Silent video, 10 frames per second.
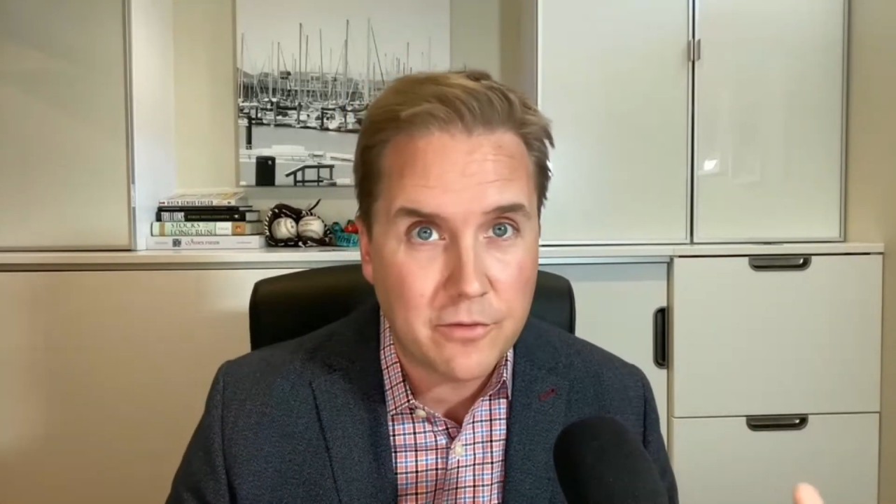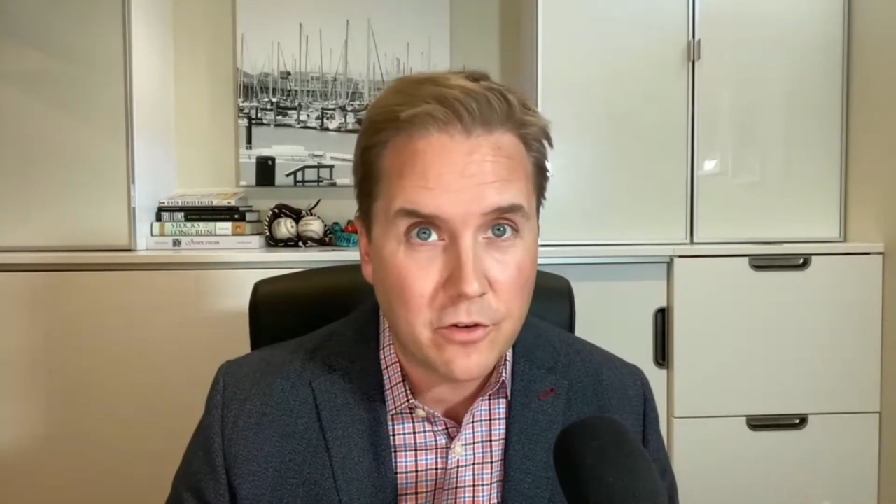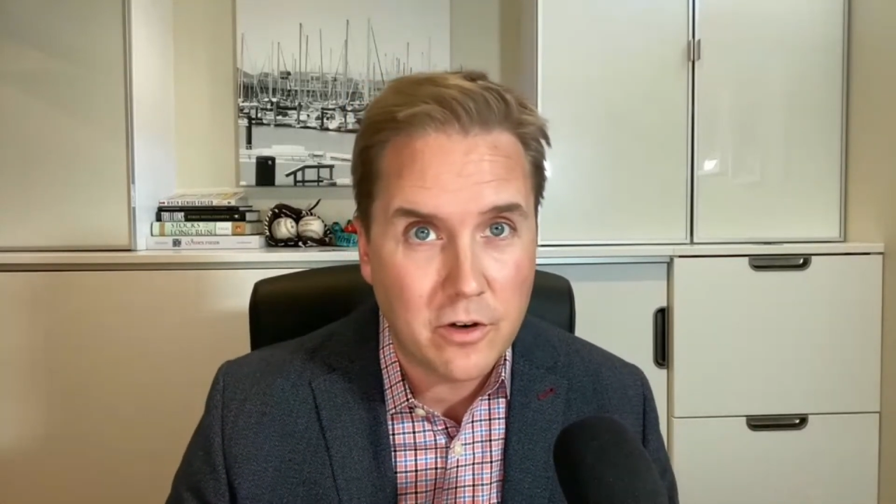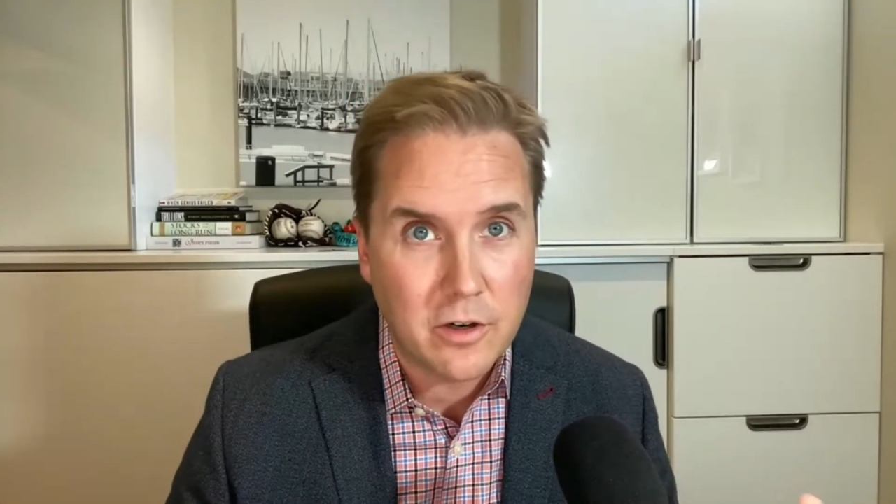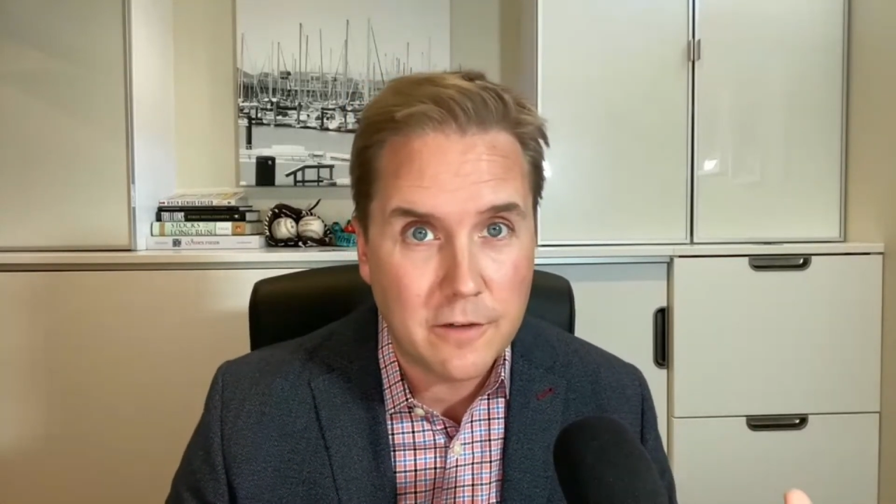
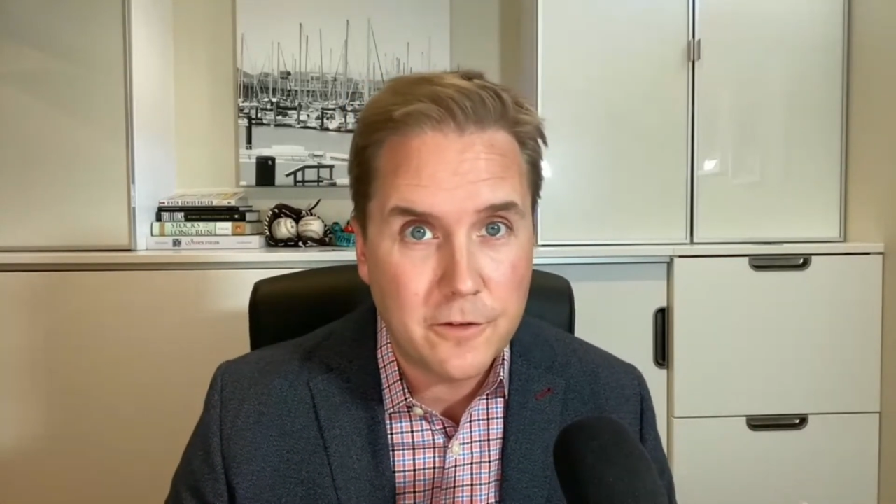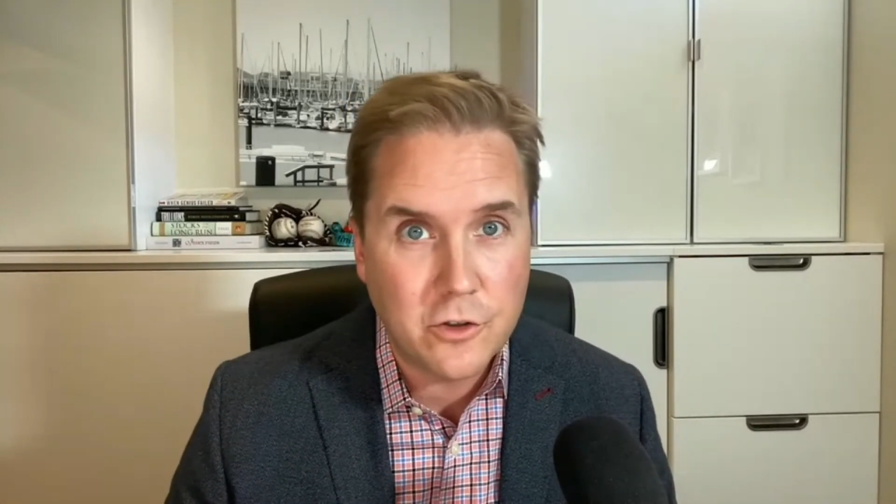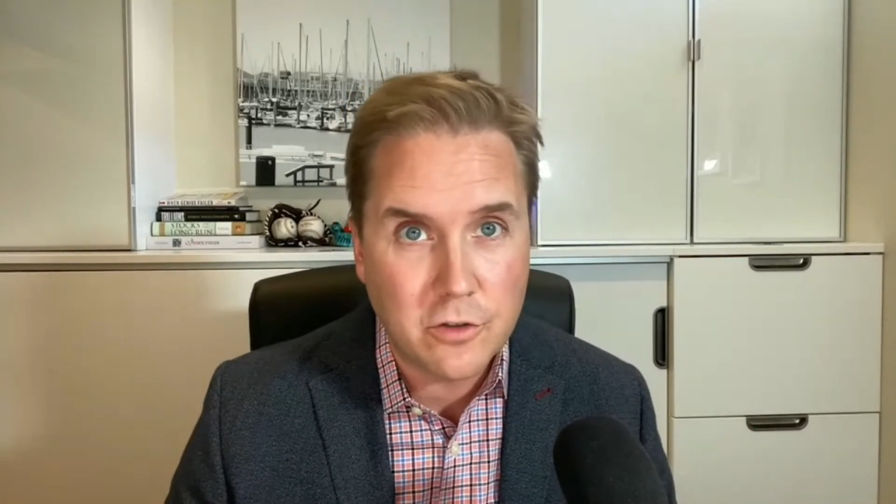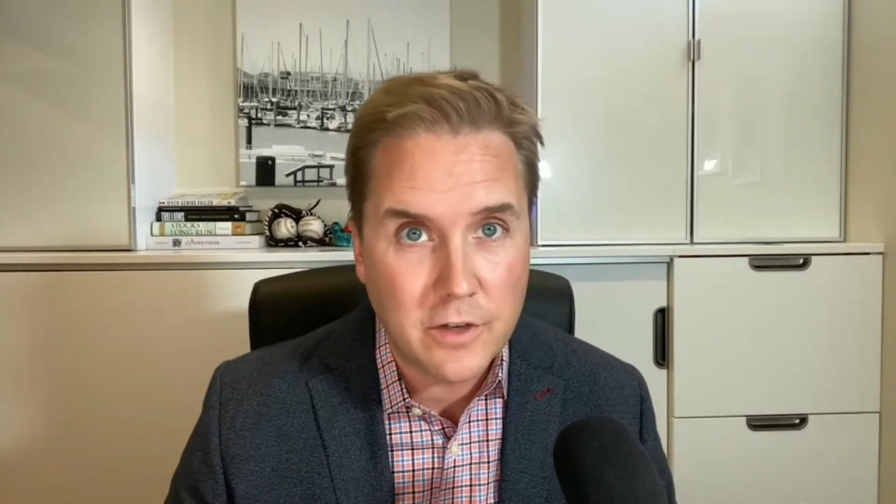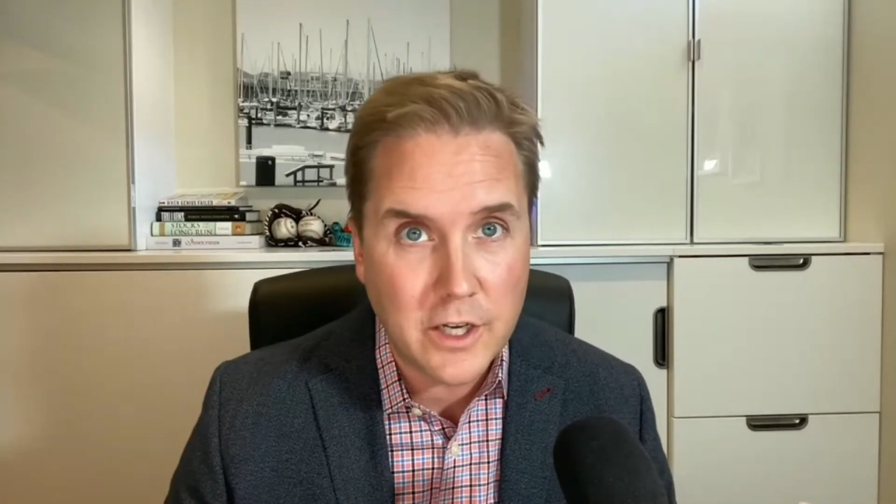for a
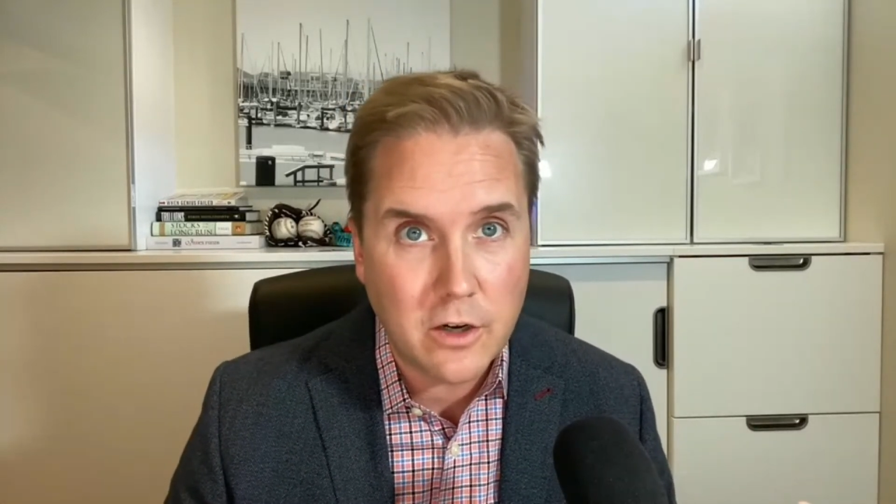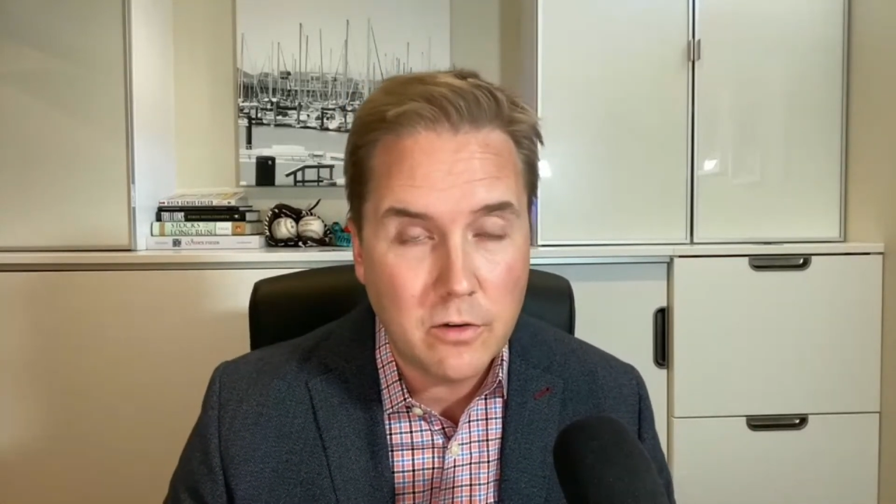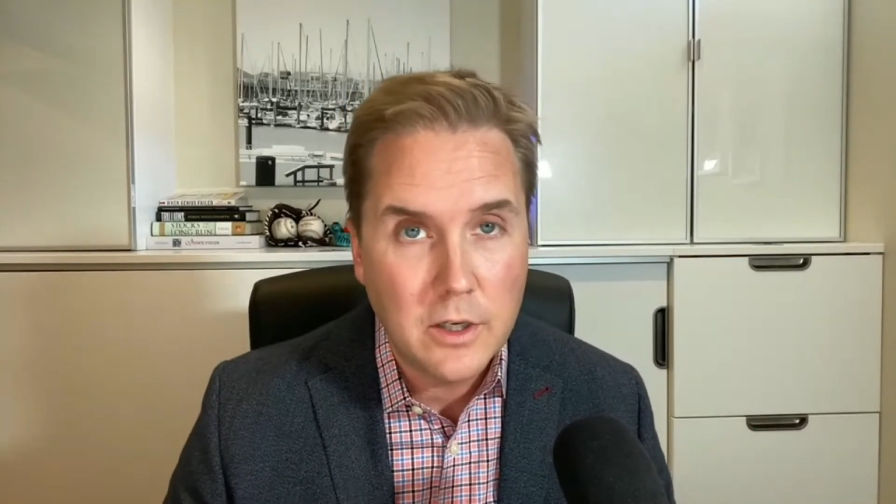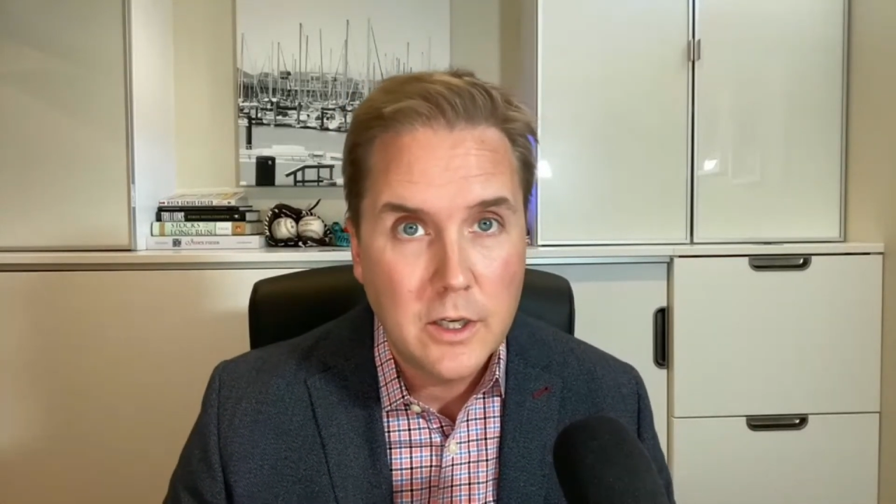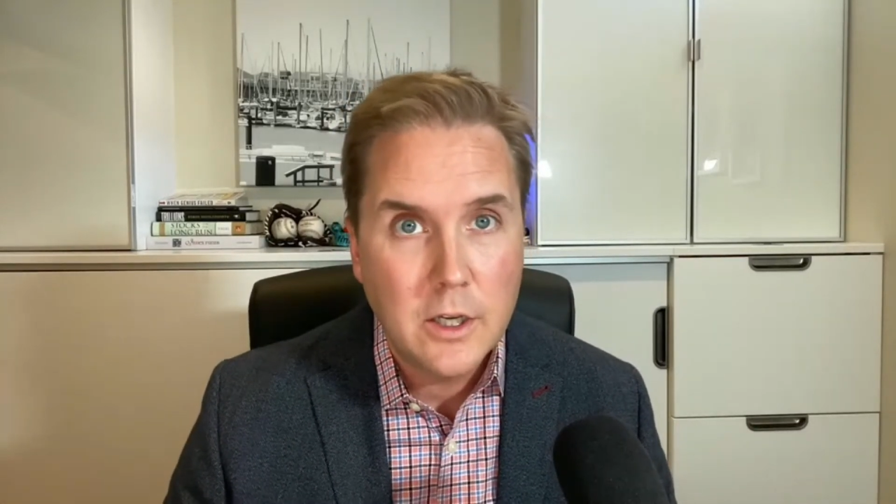future video.